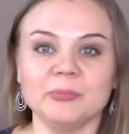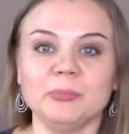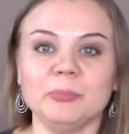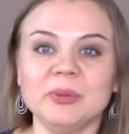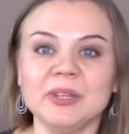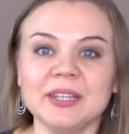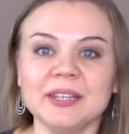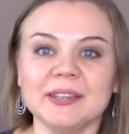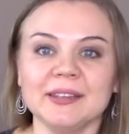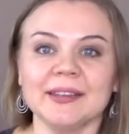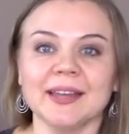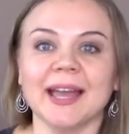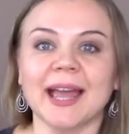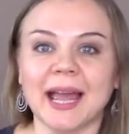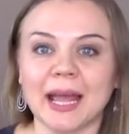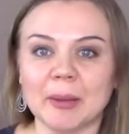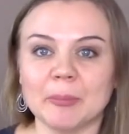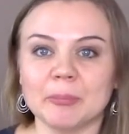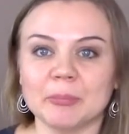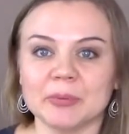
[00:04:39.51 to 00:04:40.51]
be
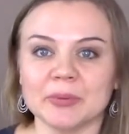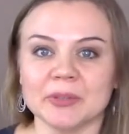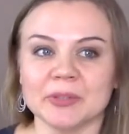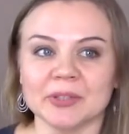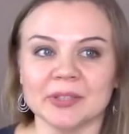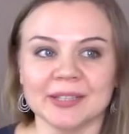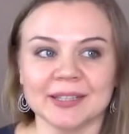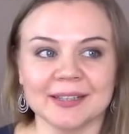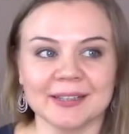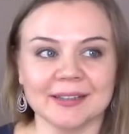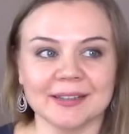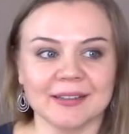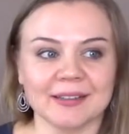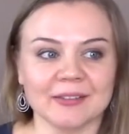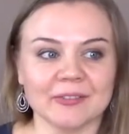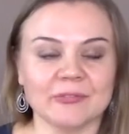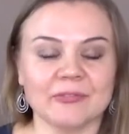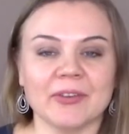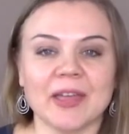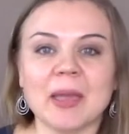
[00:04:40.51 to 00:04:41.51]
happy,
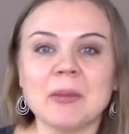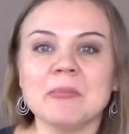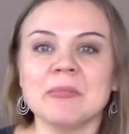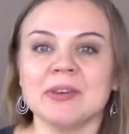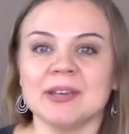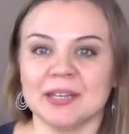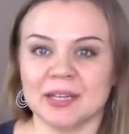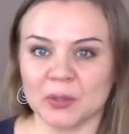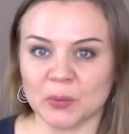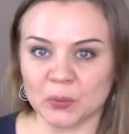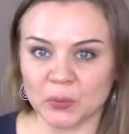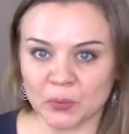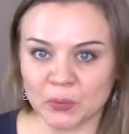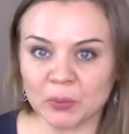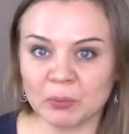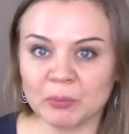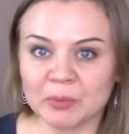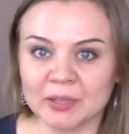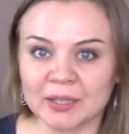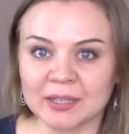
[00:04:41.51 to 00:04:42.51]
feminine
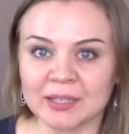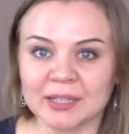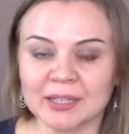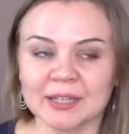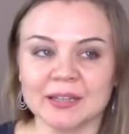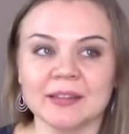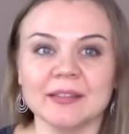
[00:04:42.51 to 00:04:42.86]
woman,